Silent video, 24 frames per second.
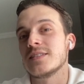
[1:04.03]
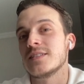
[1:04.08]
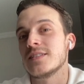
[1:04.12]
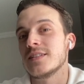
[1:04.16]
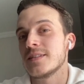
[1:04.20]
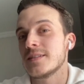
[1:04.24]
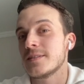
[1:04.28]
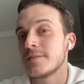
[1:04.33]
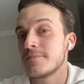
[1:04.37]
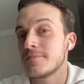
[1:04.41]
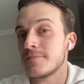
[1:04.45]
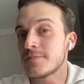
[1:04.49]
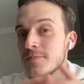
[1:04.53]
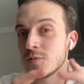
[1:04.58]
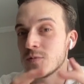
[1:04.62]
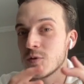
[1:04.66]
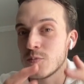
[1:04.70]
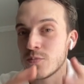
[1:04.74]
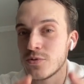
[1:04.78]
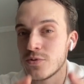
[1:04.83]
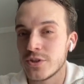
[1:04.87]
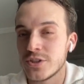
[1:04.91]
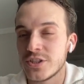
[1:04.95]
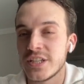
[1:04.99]
that the
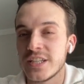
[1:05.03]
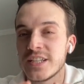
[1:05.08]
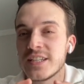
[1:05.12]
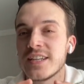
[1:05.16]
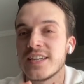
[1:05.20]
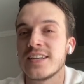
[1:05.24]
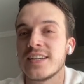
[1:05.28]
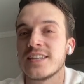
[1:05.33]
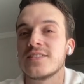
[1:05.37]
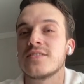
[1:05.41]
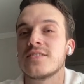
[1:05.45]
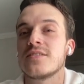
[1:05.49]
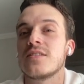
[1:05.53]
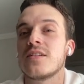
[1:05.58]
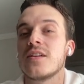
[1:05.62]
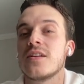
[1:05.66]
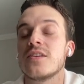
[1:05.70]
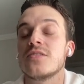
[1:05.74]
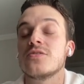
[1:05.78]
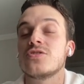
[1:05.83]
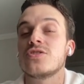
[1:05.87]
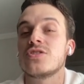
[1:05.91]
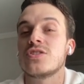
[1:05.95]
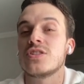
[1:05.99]
project hasn't
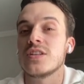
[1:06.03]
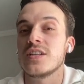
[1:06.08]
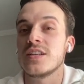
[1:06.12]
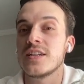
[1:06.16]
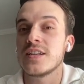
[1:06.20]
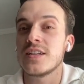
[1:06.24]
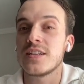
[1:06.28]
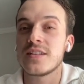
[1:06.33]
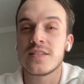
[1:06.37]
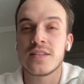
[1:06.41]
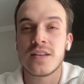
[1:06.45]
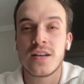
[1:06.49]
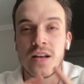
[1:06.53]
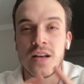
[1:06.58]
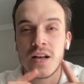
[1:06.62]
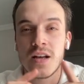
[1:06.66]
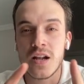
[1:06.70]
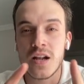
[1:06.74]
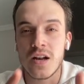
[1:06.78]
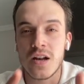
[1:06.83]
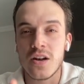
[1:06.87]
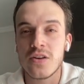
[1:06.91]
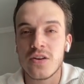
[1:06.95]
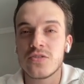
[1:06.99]
launched yet.
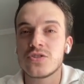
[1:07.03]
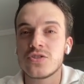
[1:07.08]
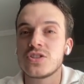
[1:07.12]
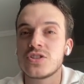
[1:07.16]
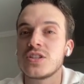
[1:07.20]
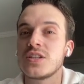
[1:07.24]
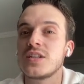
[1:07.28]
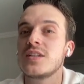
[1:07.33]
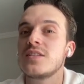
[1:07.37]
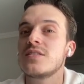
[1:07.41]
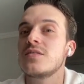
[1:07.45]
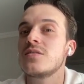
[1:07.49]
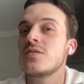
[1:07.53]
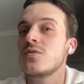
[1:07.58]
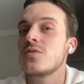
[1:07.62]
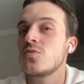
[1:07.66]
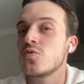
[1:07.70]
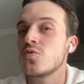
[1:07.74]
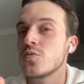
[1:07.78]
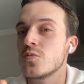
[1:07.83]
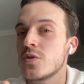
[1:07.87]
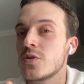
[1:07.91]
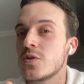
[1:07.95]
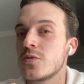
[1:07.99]
Launch is
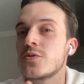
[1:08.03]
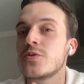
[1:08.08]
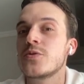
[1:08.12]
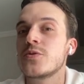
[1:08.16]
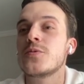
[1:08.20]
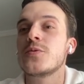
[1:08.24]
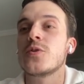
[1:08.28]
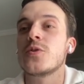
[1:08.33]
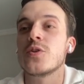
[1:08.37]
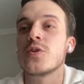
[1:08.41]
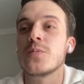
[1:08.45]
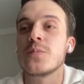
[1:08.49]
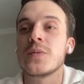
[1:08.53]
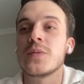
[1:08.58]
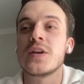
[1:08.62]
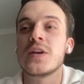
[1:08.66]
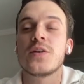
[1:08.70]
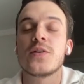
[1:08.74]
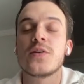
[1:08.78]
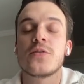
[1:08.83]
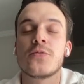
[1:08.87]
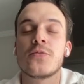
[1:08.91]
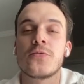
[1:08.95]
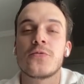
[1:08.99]
tomorrow on
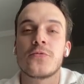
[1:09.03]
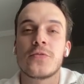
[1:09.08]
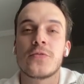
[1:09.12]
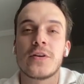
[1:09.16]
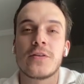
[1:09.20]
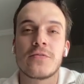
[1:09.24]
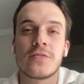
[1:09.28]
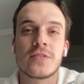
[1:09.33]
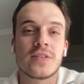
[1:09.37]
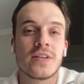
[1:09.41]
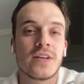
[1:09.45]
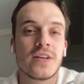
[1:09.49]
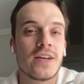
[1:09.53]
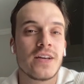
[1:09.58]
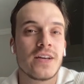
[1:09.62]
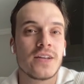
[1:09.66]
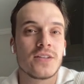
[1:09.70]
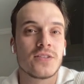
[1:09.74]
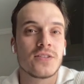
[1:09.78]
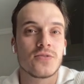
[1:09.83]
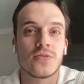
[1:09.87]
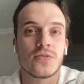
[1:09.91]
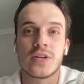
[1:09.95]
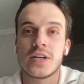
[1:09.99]
May 5th.
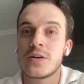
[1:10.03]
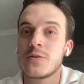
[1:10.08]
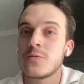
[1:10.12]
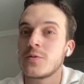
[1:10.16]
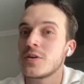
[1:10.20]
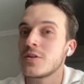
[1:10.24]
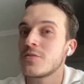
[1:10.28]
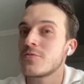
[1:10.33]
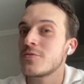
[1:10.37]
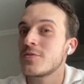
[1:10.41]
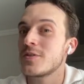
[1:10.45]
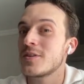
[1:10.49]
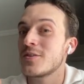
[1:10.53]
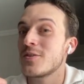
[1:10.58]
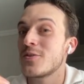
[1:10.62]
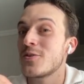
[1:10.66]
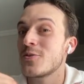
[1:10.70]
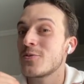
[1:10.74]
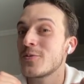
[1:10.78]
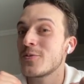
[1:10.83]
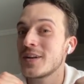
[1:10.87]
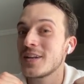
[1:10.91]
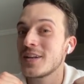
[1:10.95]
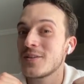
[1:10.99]
So here we have
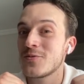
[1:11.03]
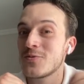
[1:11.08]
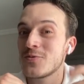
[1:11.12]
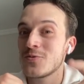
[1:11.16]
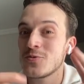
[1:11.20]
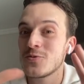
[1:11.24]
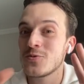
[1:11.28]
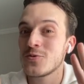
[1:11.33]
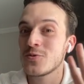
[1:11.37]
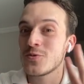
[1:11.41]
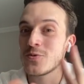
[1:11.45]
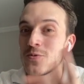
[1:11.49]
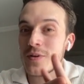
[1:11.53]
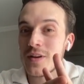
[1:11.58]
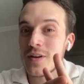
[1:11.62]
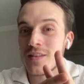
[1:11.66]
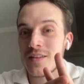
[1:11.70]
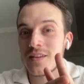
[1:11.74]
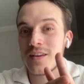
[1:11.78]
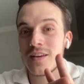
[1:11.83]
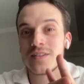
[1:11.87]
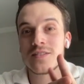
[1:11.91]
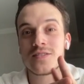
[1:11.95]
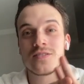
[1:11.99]
already two
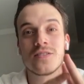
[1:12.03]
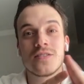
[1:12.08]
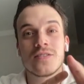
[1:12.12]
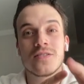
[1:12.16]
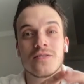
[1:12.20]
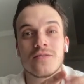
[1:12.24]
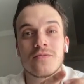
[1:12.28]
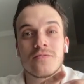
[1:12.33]
great things.